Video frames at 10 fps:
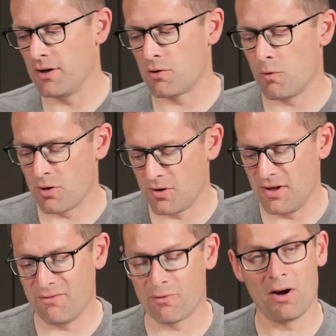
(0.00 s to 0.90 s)

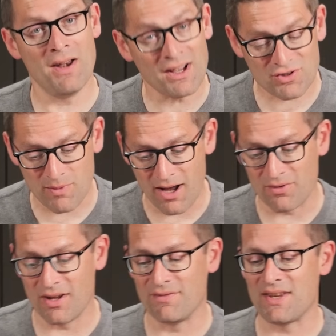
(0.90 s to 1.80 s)
accordingly for our next
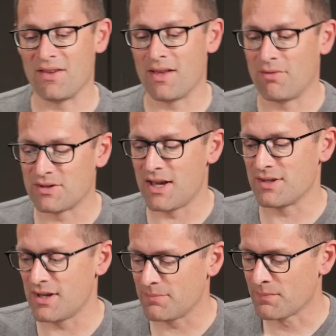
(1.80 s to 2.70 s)
round of sound level
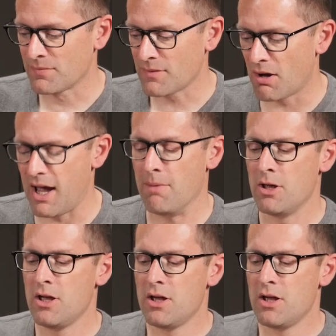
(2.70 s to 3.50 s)
testing. Okay,